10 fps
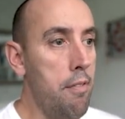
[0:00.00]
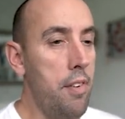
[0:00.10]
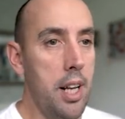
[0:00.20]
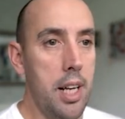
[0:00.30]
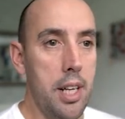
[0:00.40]

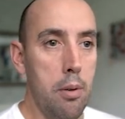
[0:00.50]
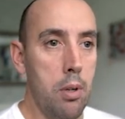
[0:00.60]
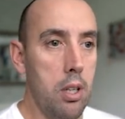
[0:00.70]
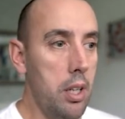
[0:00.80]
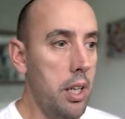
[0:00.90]
feeling it
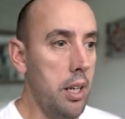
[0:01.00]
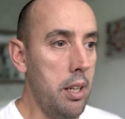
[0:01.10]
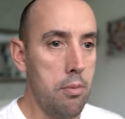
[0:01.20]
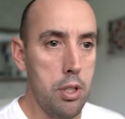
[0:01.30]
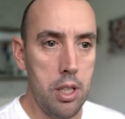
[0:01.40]
working.
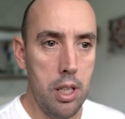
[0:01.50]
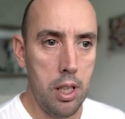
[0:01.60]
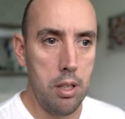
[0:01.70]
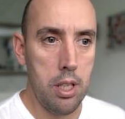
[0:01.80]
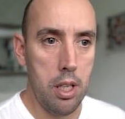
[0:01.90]
Just going to
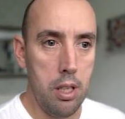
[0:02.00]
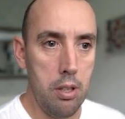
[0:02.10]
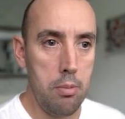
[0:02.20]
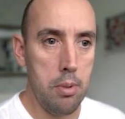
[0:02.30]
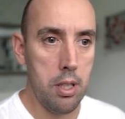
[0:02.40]
go to
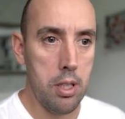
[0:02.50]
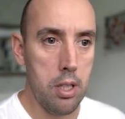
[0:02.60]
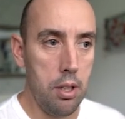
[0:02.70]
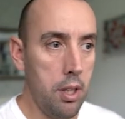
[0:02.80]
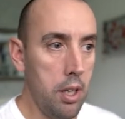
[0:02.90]
luminance
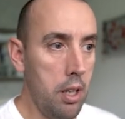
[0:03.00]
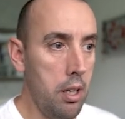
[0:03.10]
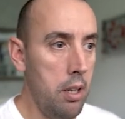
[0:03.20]
on the